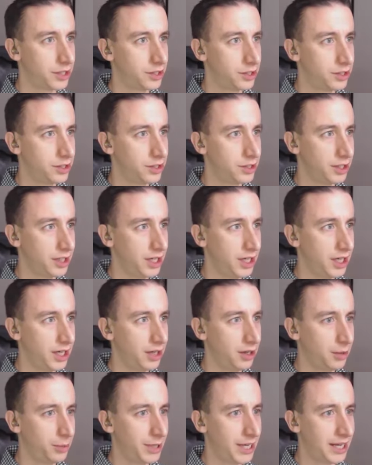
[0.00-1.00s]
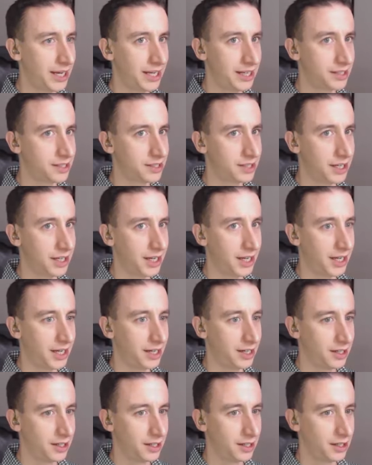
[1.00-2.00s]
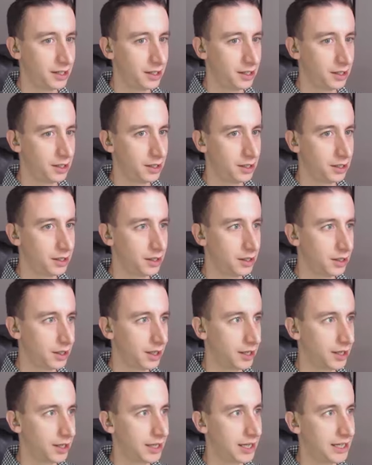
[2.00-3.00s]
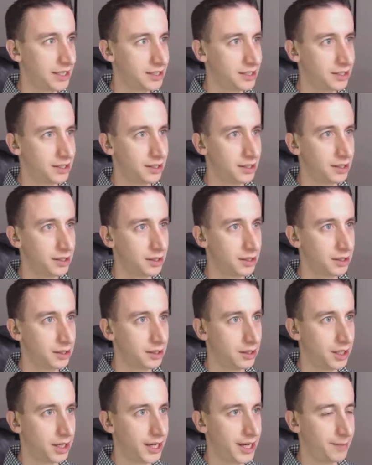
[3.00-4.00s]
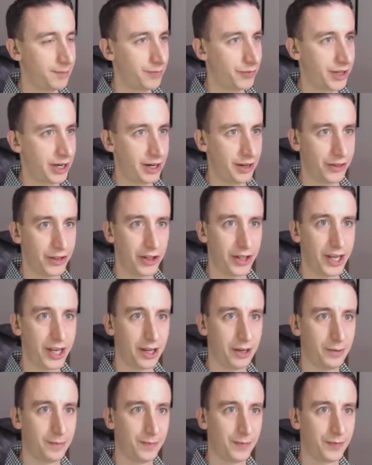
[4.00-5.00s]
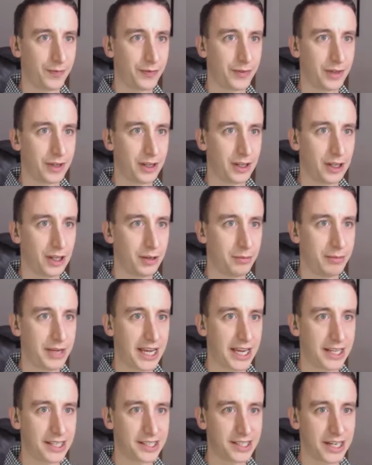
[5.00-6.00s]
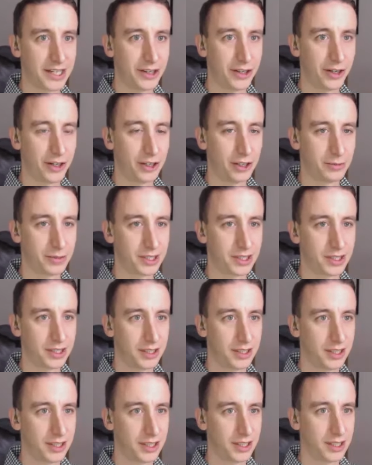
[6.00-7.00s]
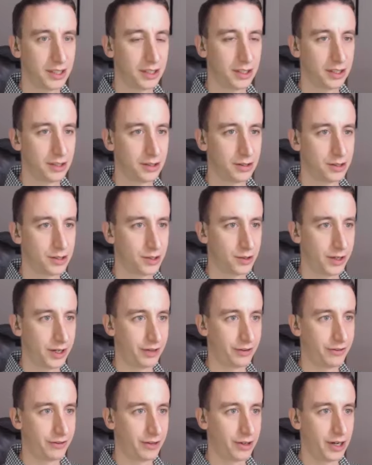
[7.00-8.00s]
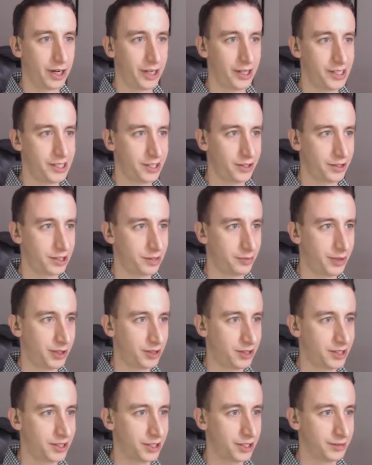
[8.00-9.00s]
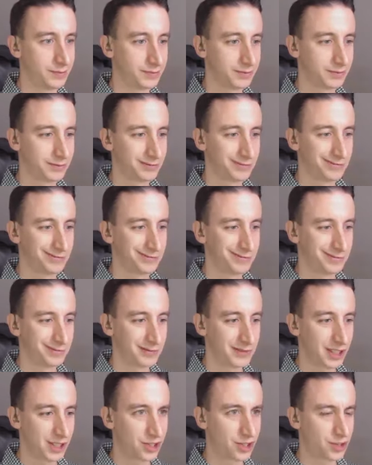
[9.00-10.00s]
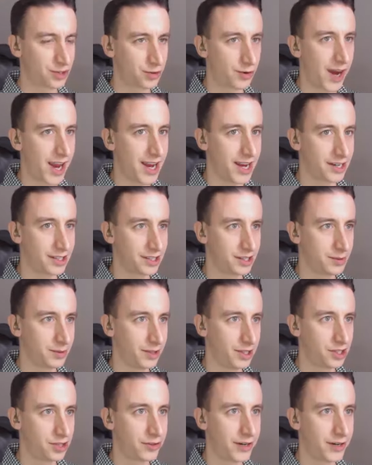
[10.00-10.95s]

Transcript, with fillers: they should go back inside. Guys. Oh, yep. There, there they go. Back inside their homes. Sort of. Or at least they're supposed to. Strange. That's really